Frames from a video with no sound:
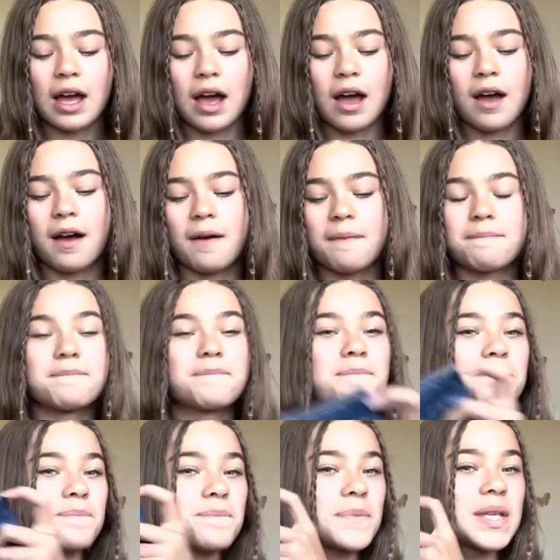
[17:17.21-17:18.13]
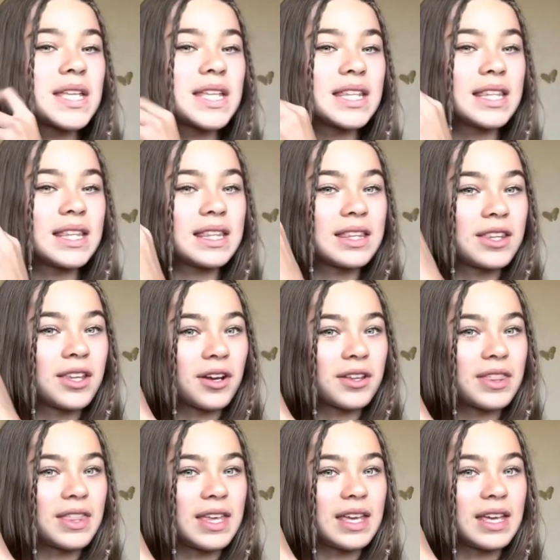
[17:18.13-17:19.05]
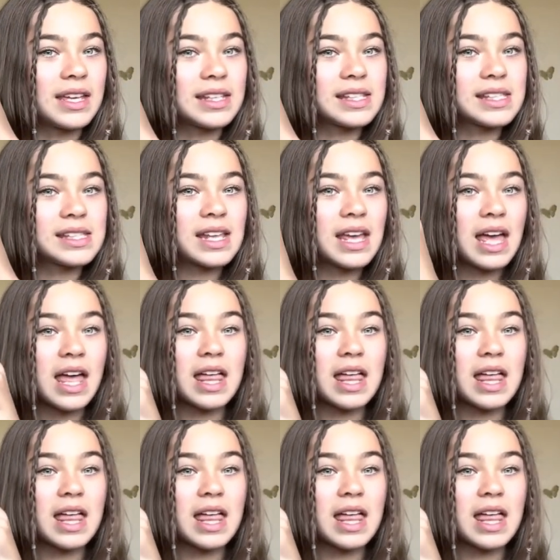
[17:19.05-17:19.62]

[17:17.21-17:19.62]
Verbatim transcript: Um, but they're these.